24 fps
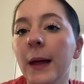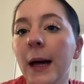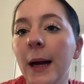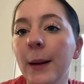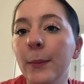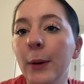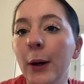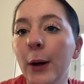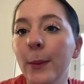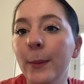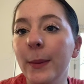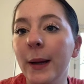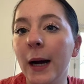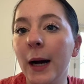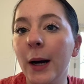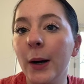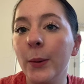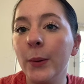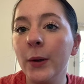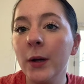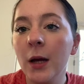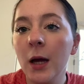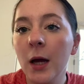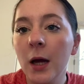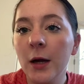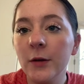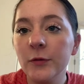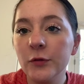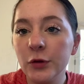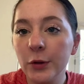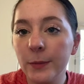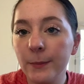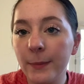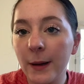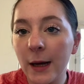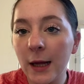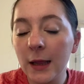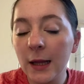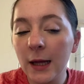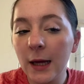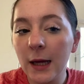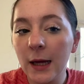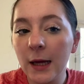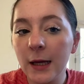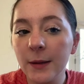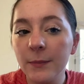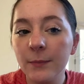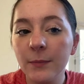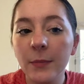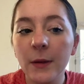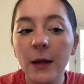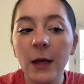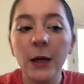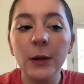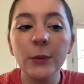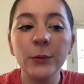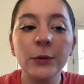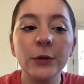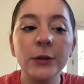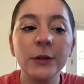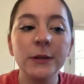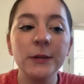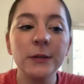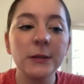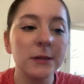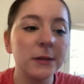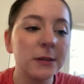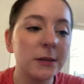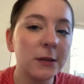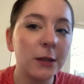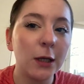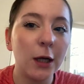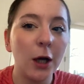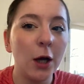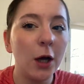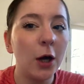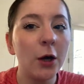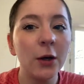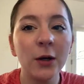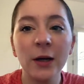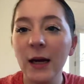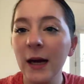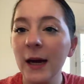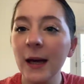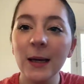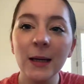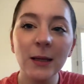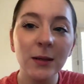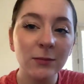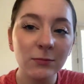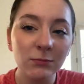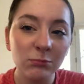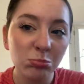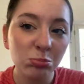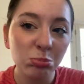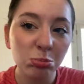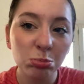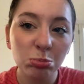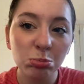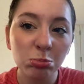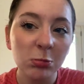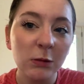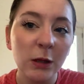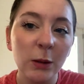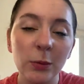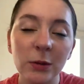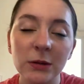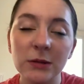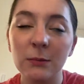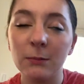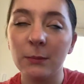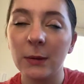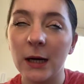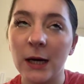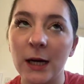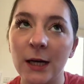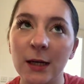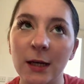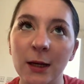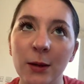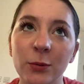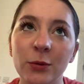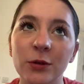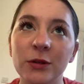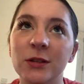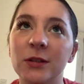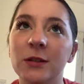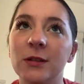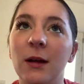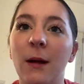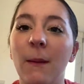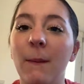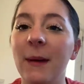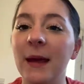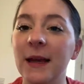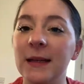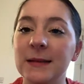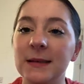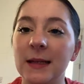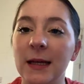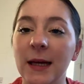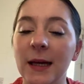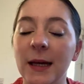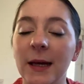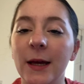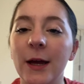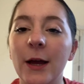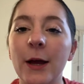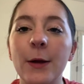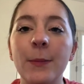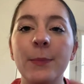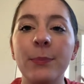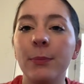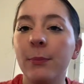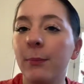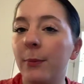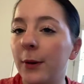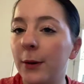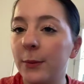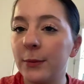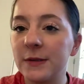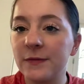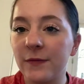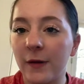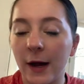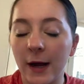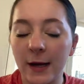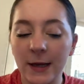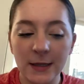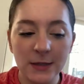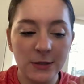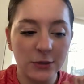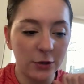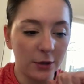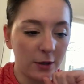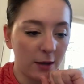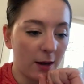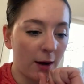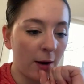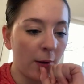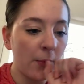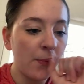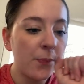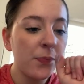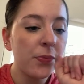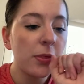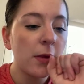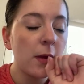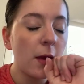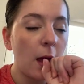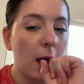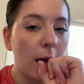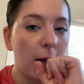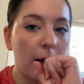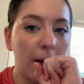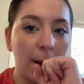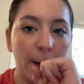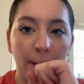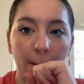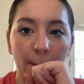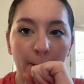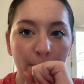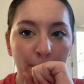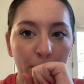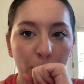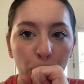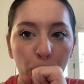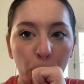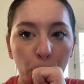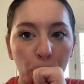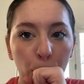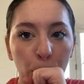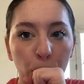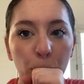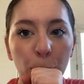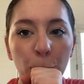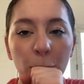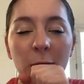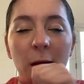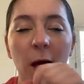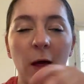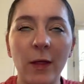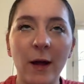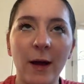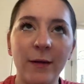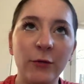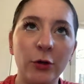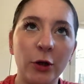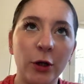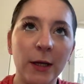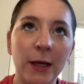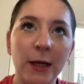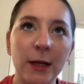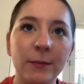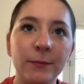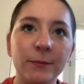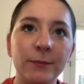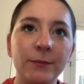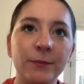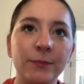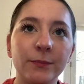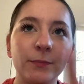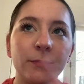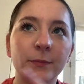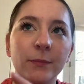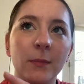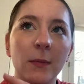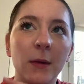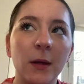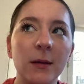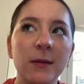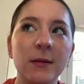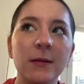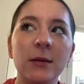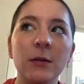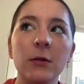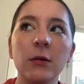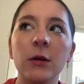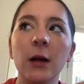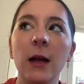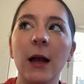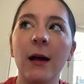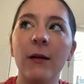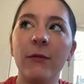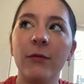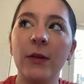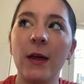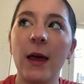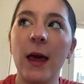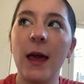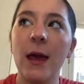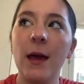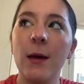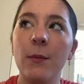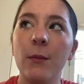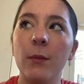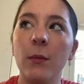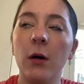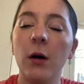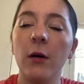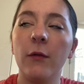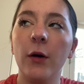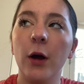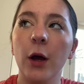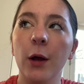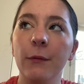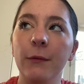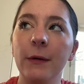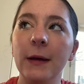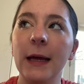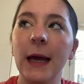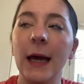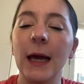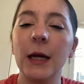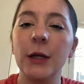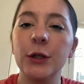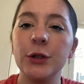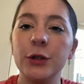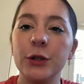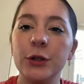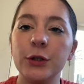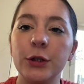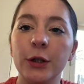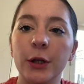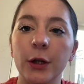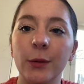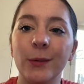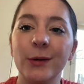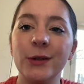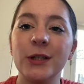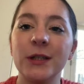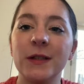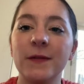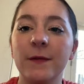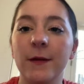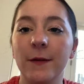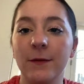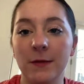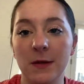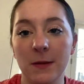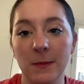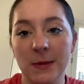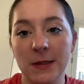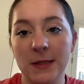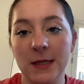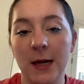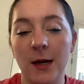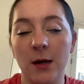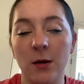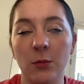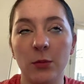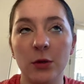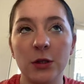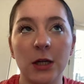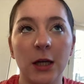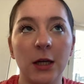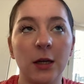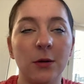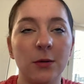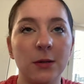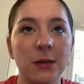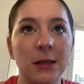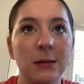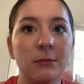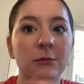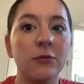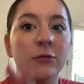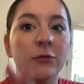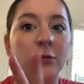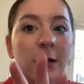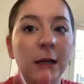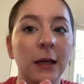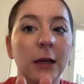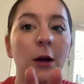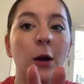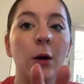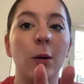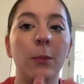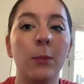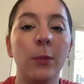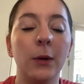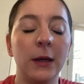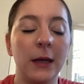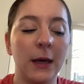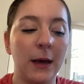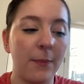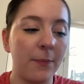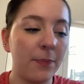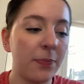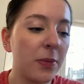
I'm home now, done ballet. It was okay. It wasn't bad, it wasn't amazing, but it was fine. It's done now. Um, now that I've done it, still gonna have the aim of hopefully getting a 2-2, which is 50%, which I know seems really low, but yeah.